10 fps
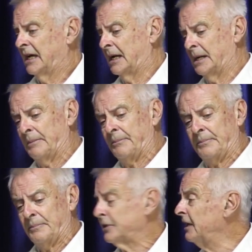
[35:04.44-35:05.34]

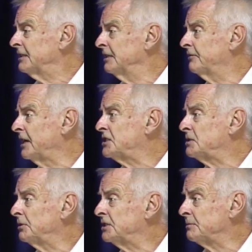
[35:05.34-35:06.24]
planting
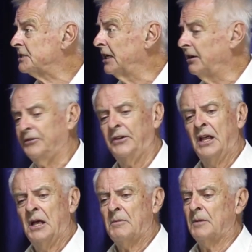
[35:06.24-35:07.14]
vegetables themselves,
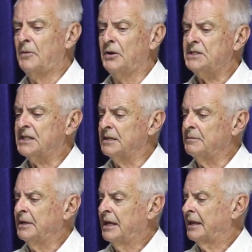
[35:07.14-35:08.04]
but most of
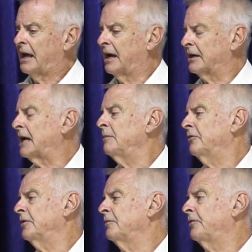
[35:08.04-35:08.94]
them come
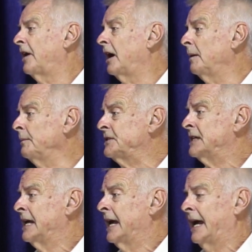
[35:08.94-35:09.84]
from farms,
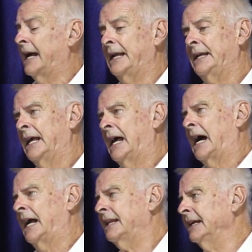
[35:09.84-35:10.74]
and
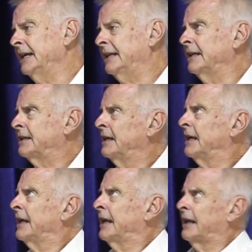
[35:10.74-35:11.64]
I think that
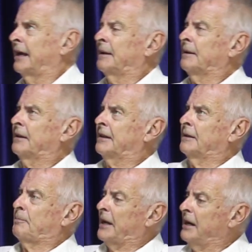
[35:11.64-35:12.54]

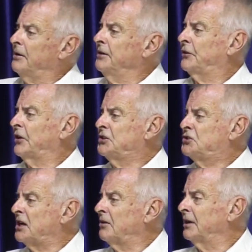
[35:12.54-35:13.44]
the parents are
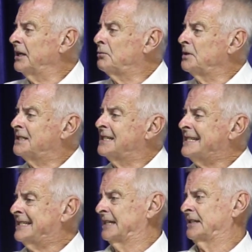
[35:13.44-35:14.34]
generally
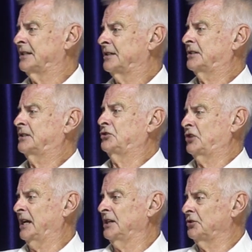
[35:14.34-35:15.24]
resistant to
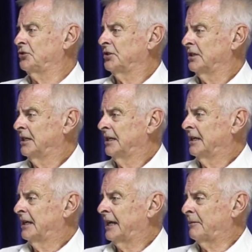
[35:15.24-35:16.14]
change.
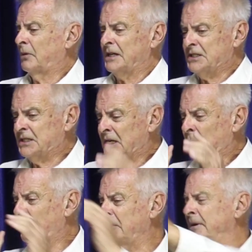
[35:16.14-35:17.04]
Once
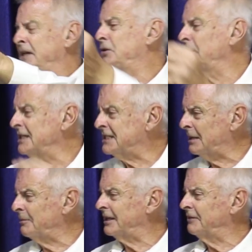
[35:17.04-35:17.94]
we have been doing
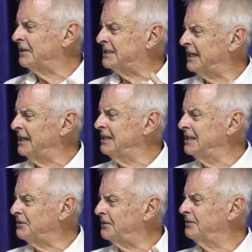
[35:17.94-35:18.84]
something for 10
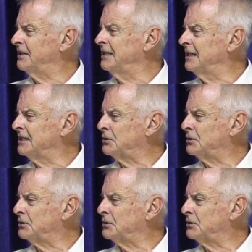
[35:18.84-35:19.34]
years, 15 years,